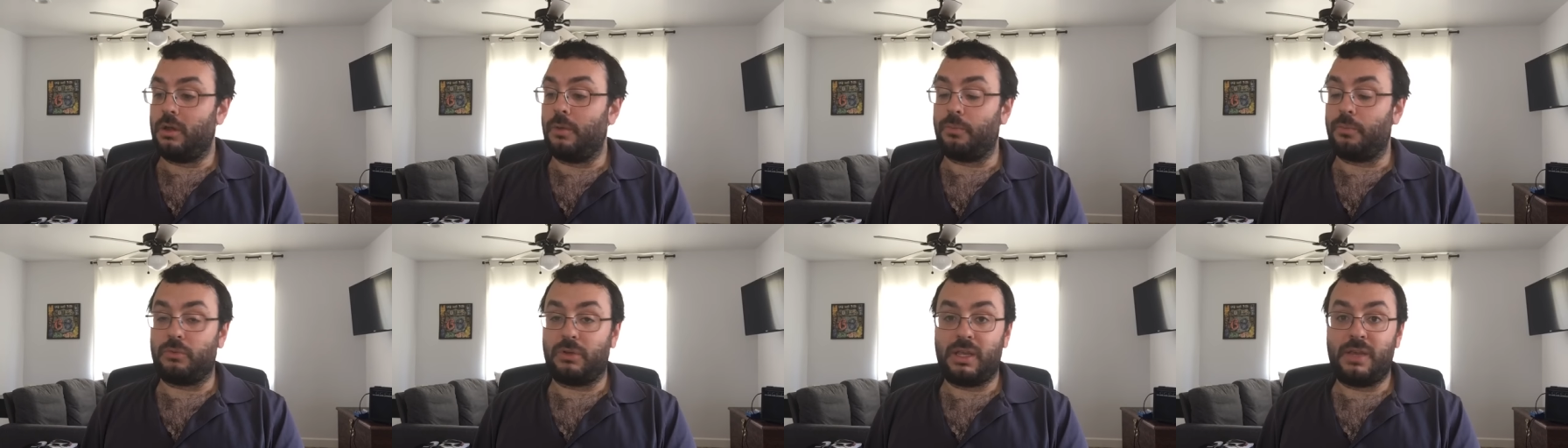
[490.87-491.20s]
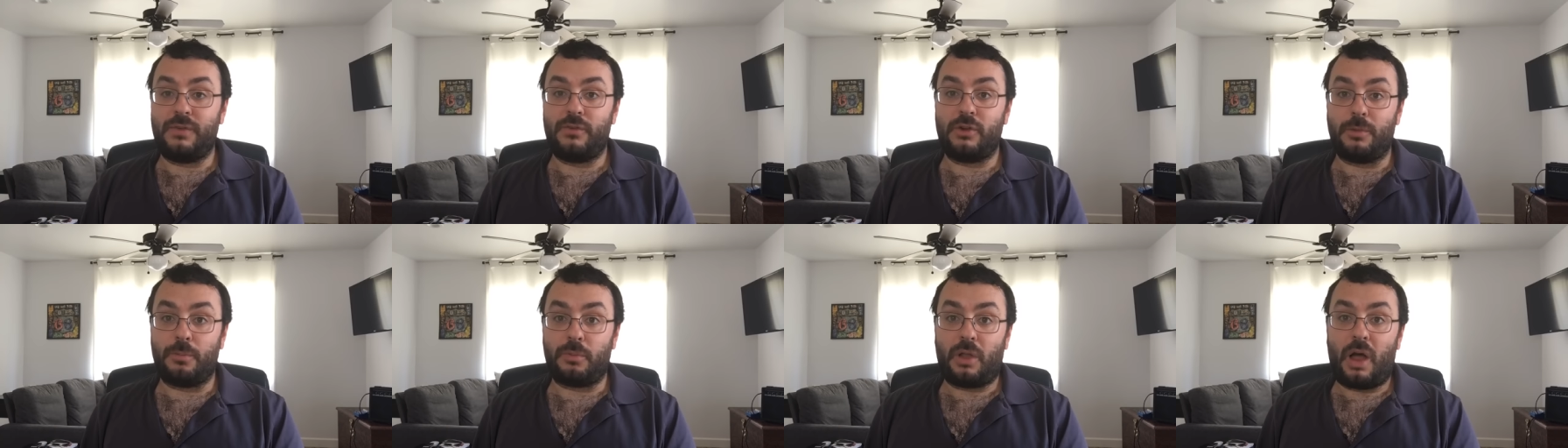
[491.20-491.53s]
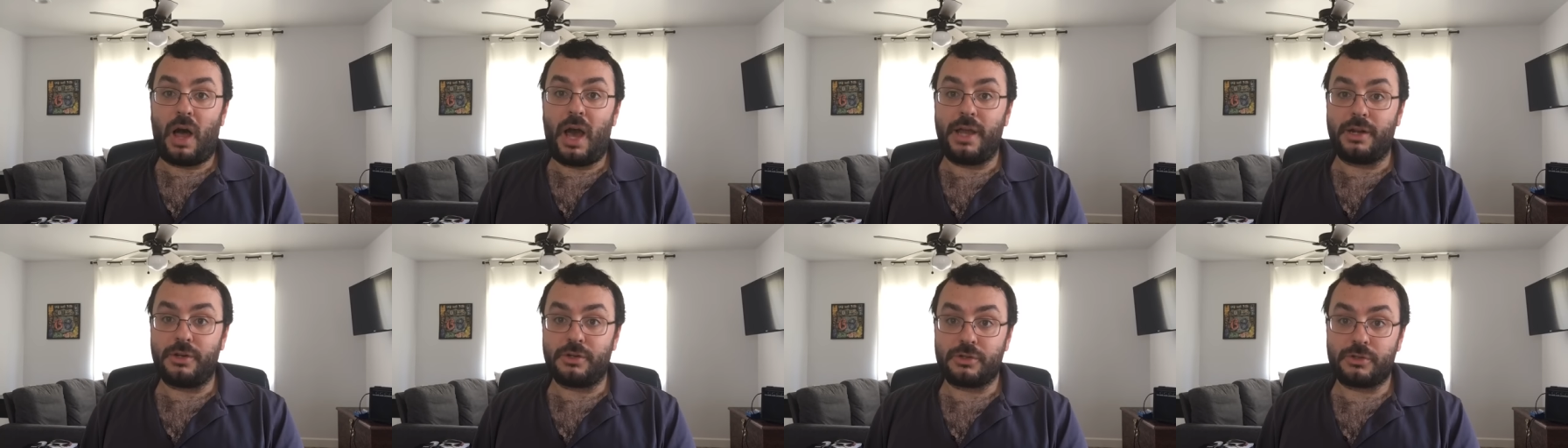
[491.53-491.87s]
even
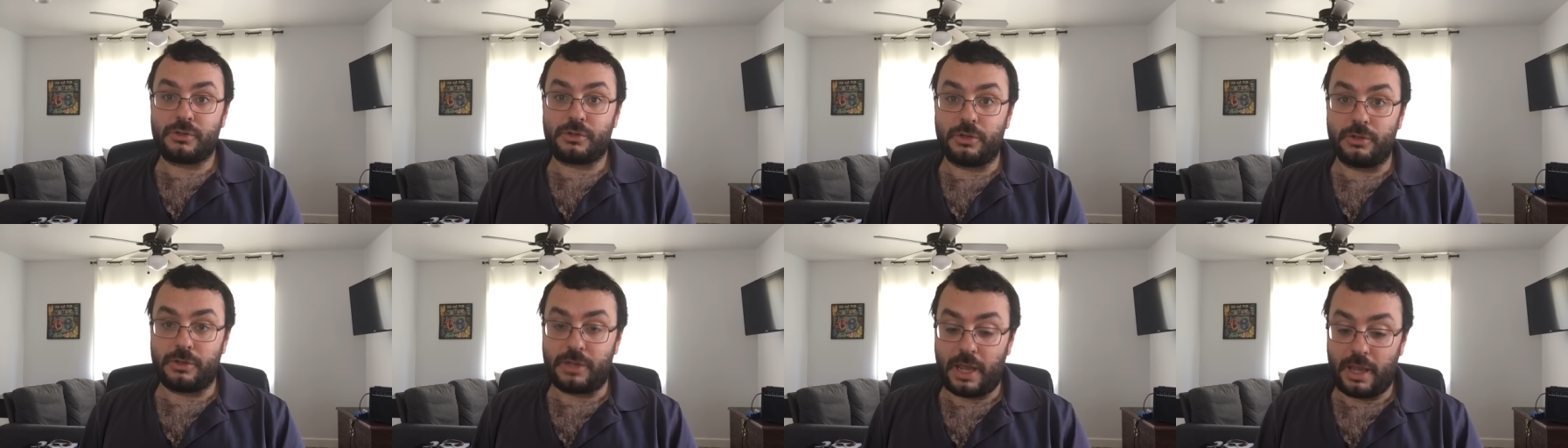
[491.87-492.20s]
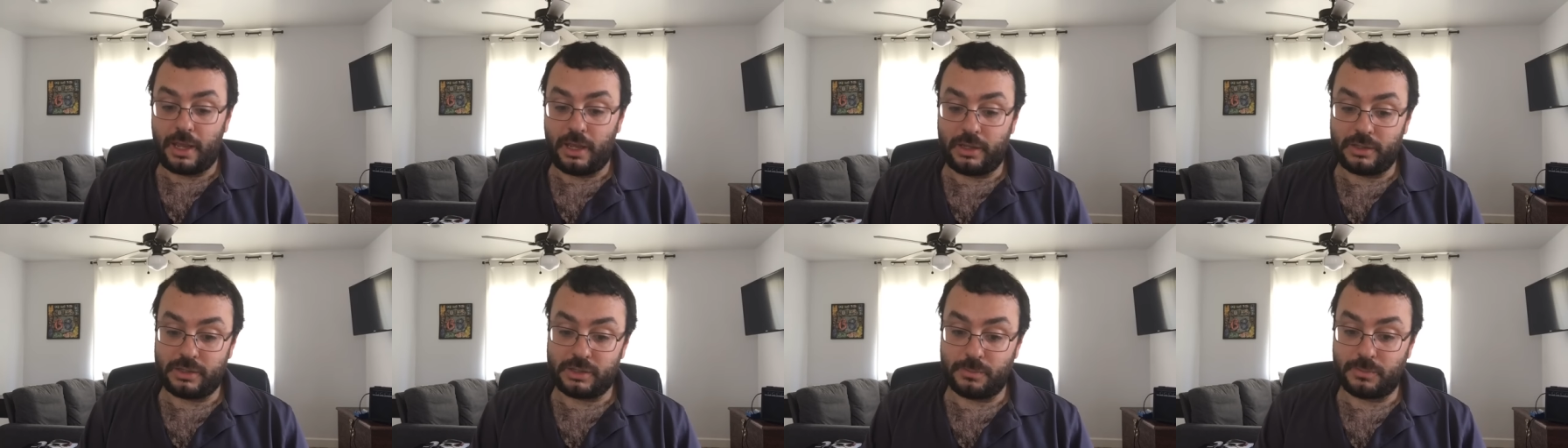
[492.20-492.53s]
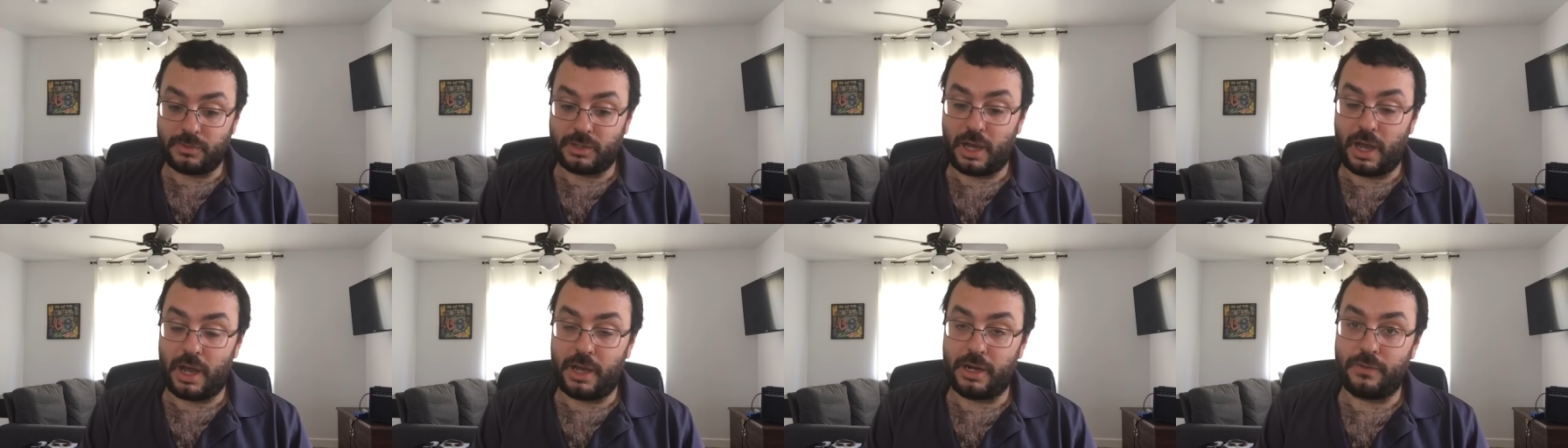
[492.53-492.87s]
obliged to take some
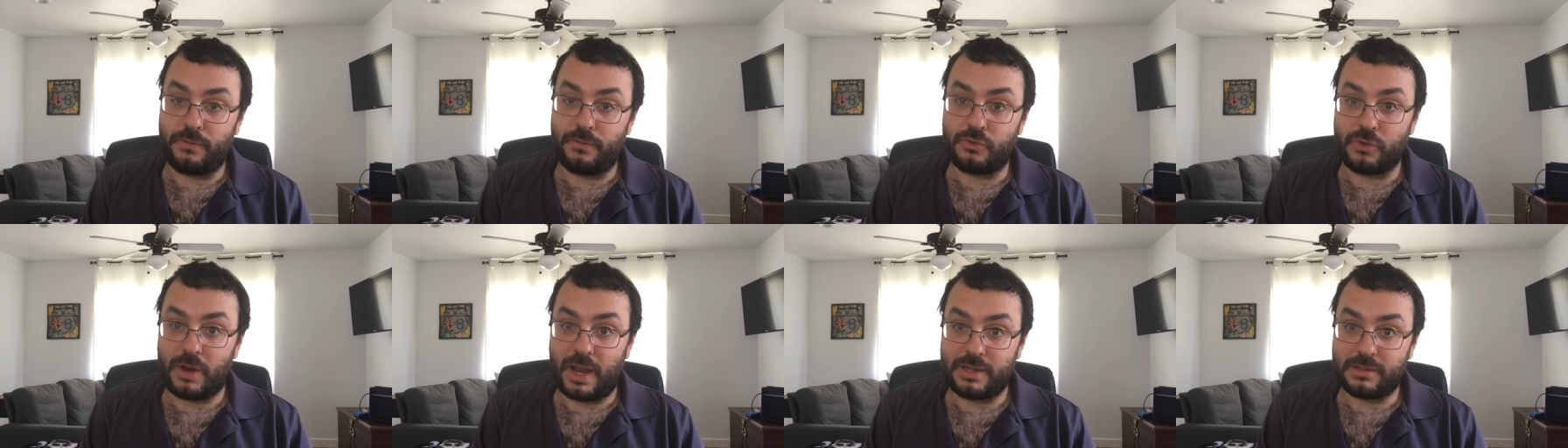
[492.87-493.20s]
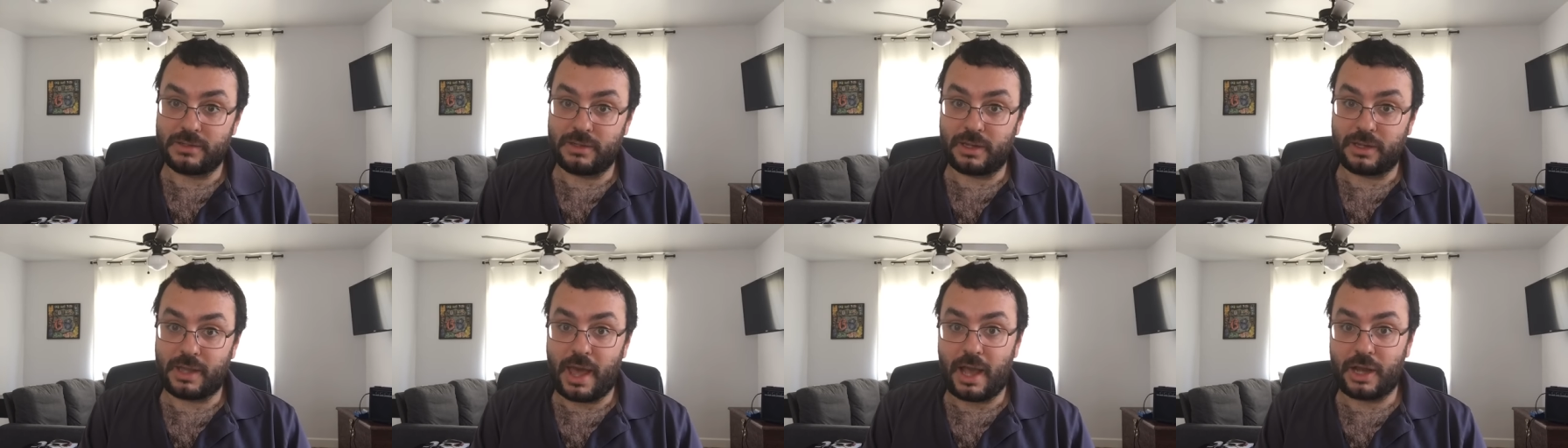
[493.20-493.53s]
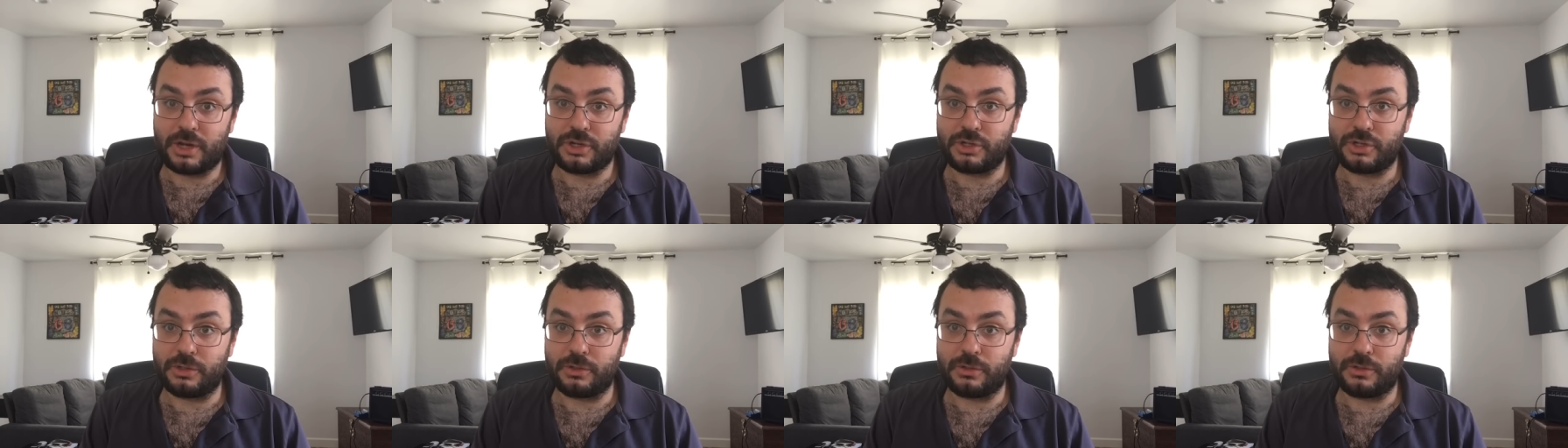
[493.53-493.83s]
kind of drastic action